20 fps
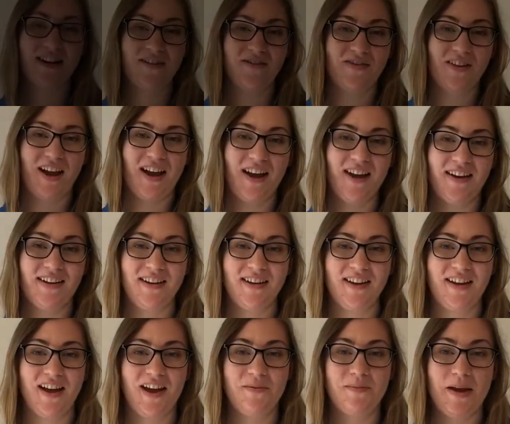identified
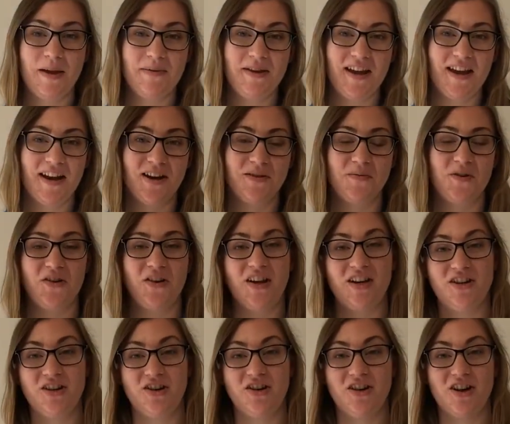a baby animal
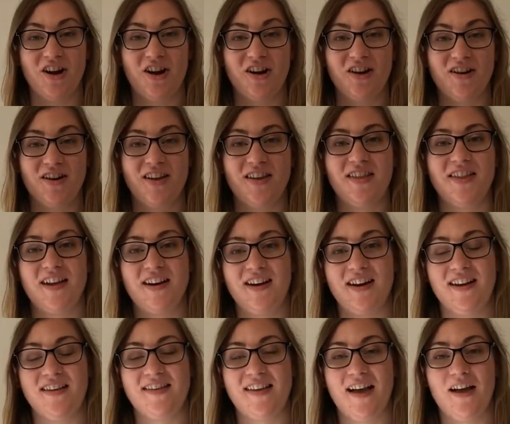in your yard that
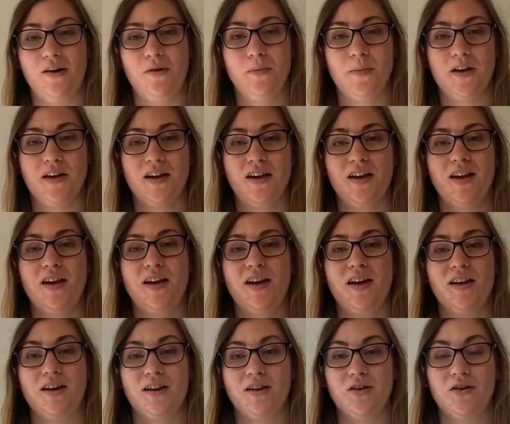needs help,
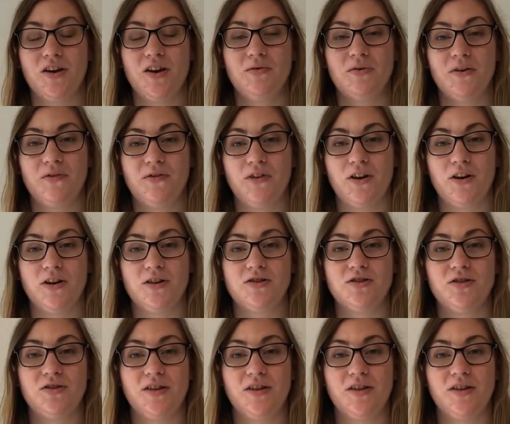you can refer